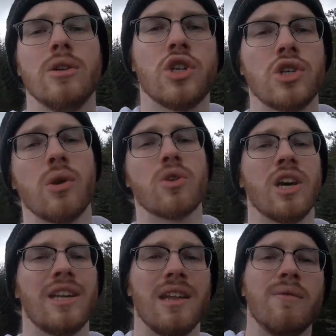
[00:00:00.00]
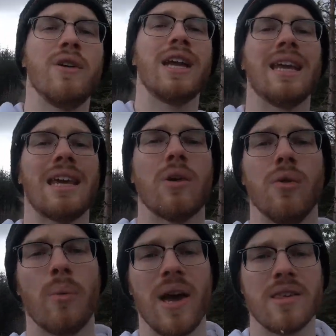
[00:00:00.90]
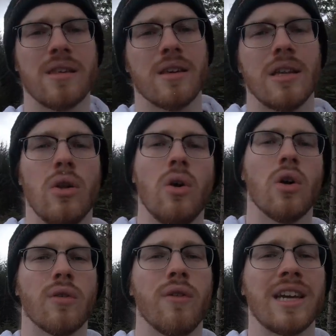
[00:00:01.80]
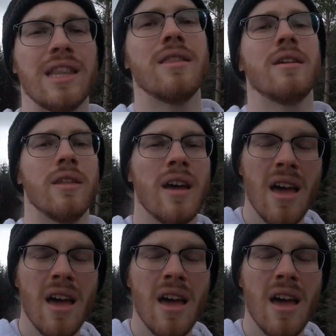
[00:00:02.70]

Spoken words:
just outside Inverary on the west side of Loch Fyne, and